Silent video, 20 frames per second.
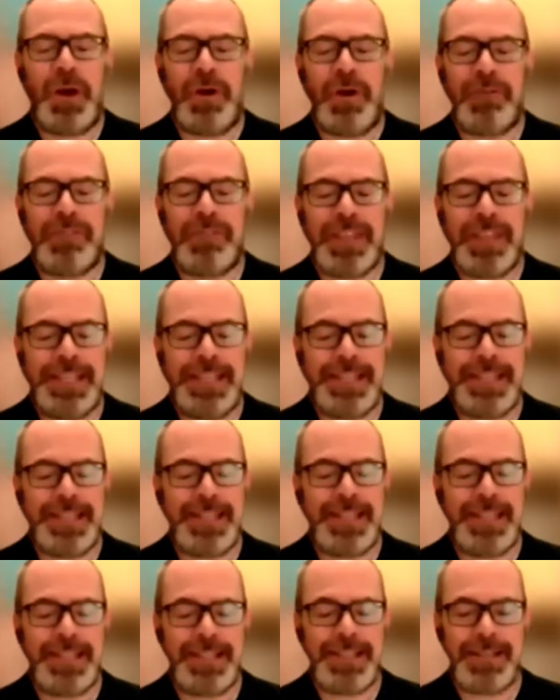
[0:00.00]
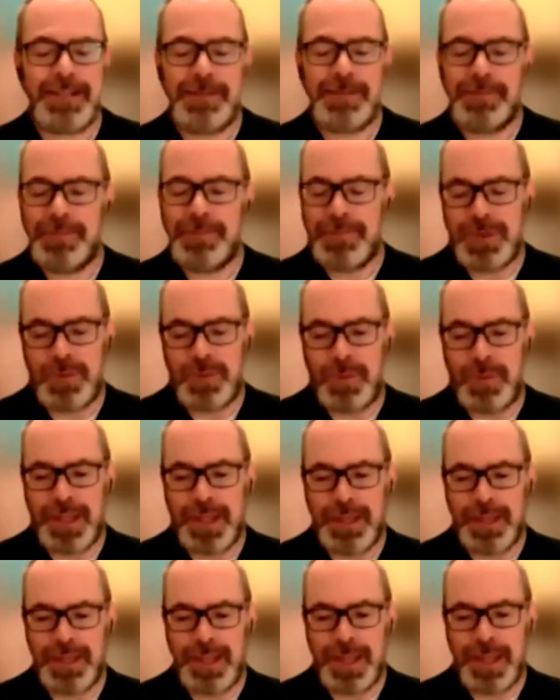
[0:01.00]
you know, a lot of these
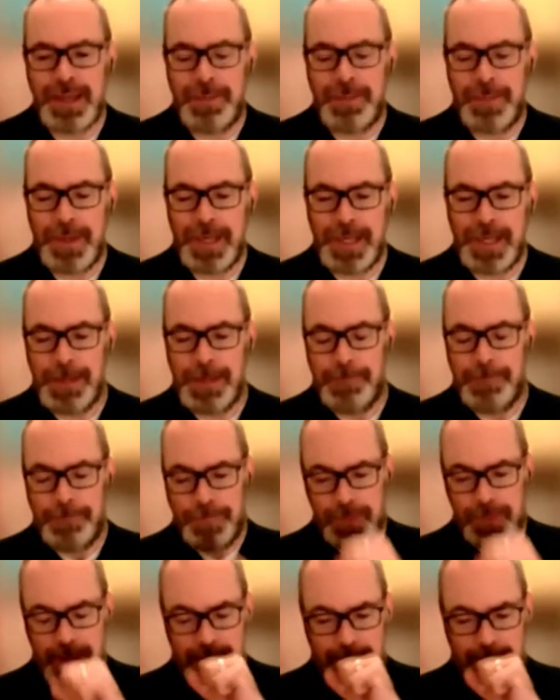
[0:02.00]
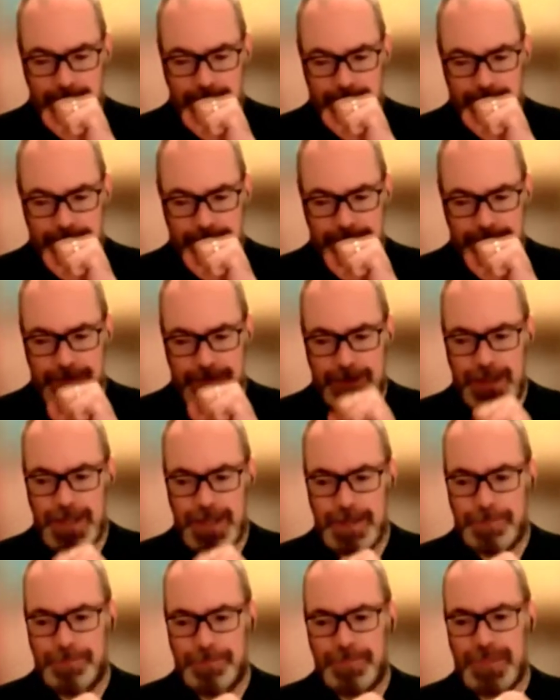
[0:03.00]
systems, whether they be kind of
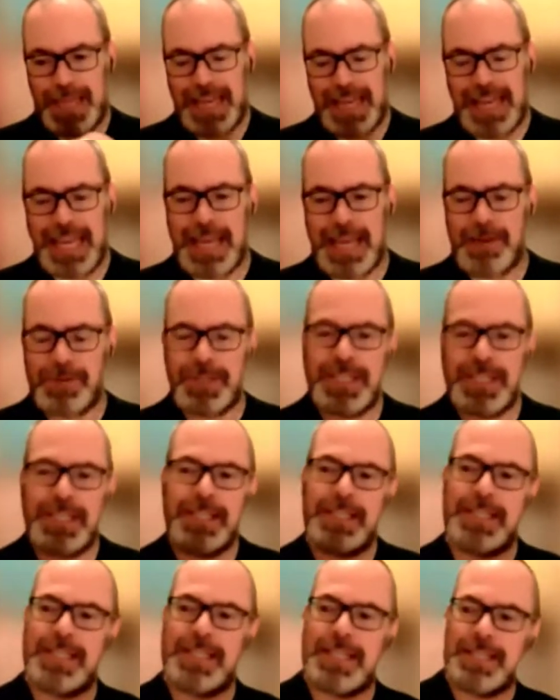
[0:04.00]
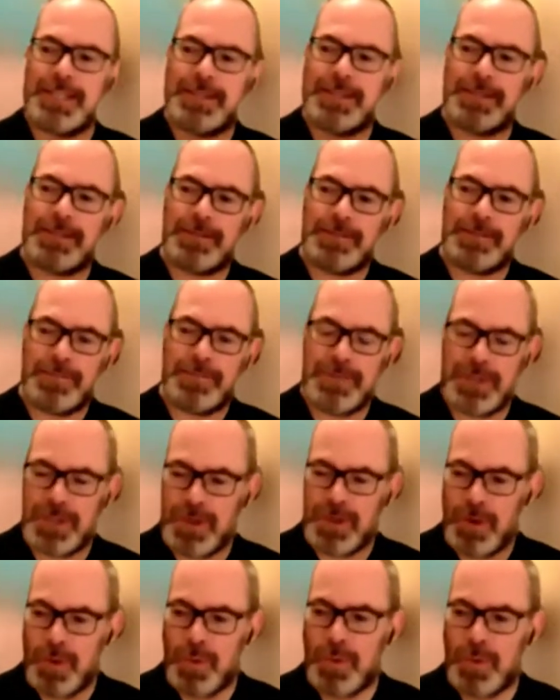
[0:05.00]
accounting
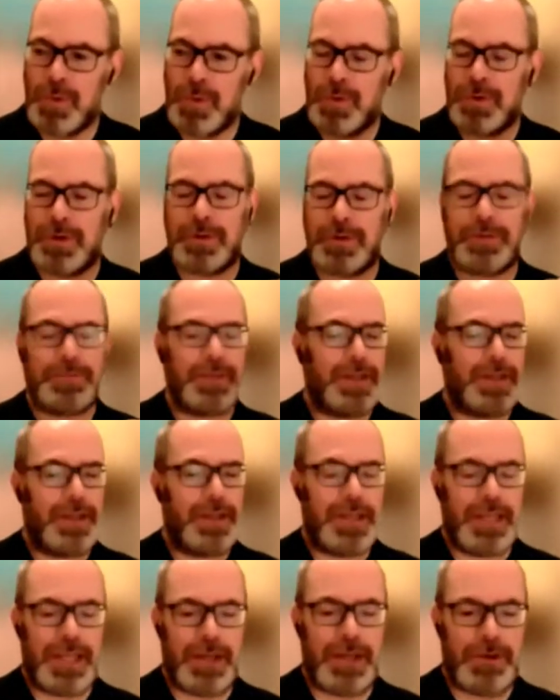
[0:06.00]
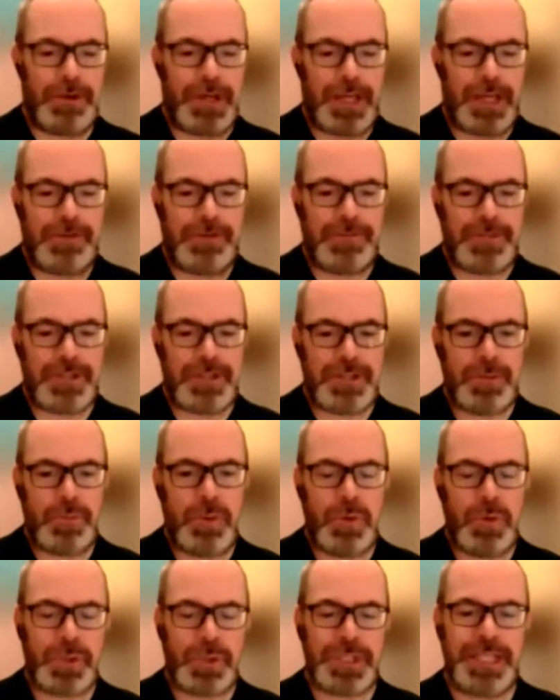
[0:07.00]
systems or, you know, kind of
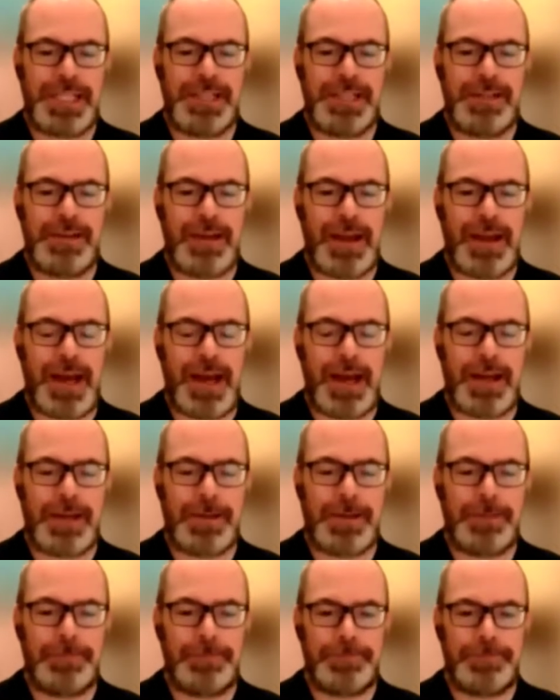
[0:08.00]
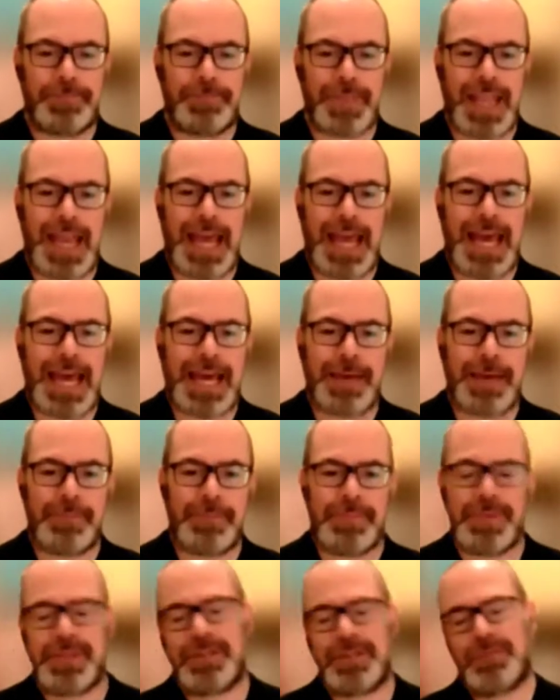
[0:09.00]
supporting
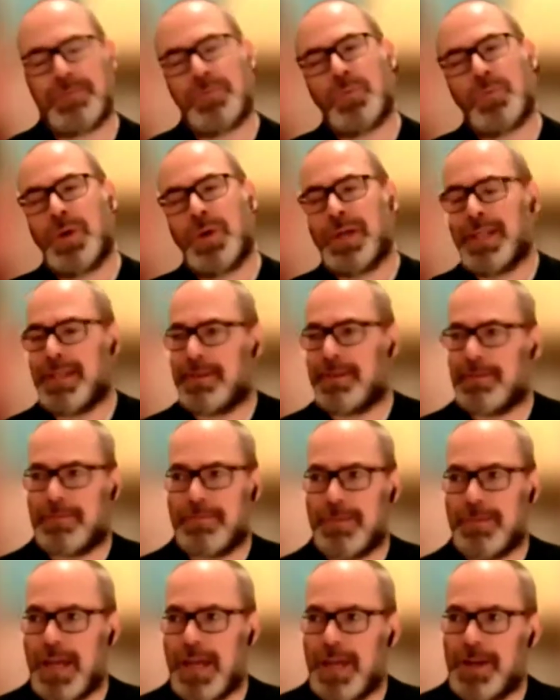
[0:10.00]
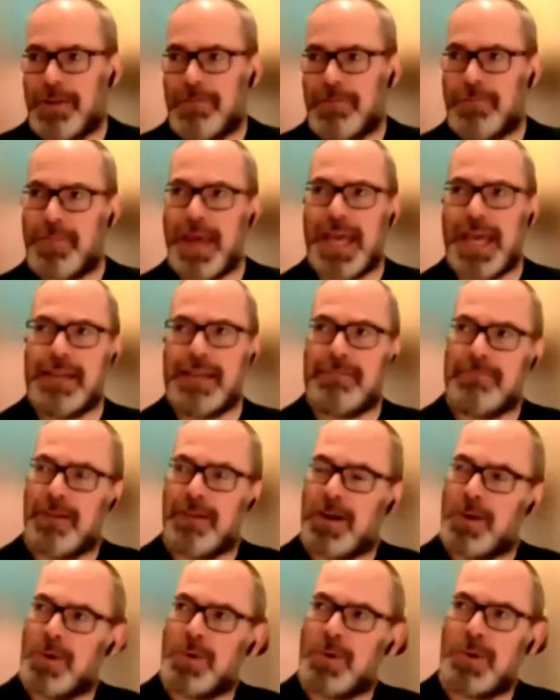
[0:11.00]
apps with kind of
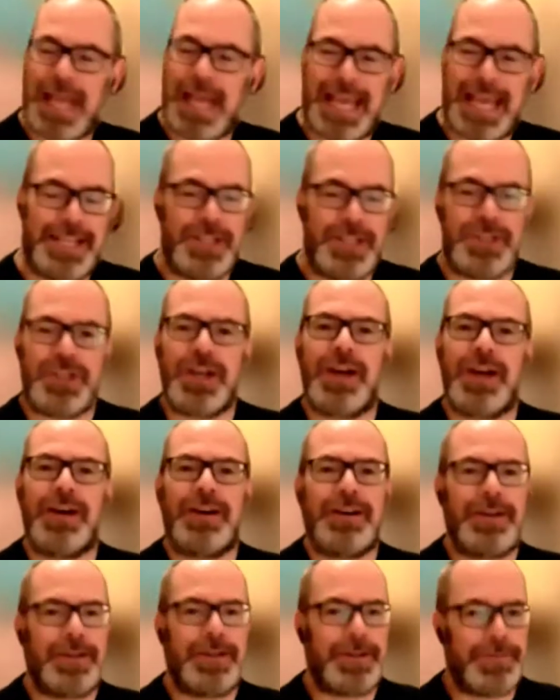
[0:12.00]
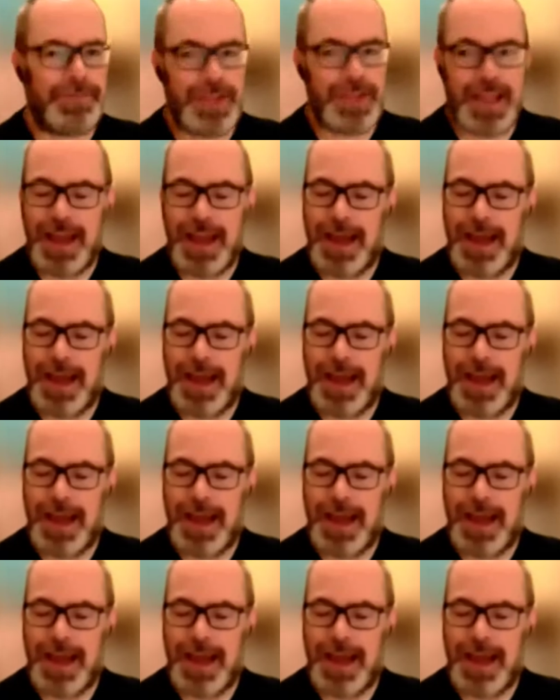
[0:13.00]
payroll, HR,